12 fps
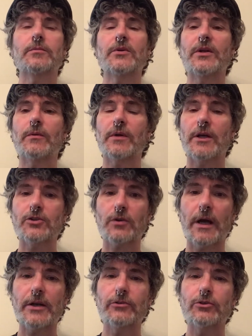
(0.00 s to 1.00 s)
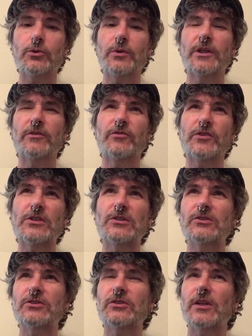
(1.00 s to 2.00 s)
but then when I try to do it, it
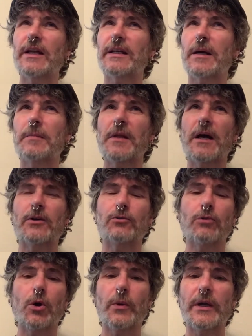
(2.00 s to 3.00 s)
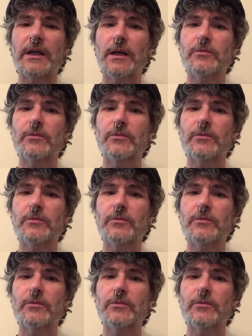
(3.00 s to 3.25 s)
feels like I'm not growing.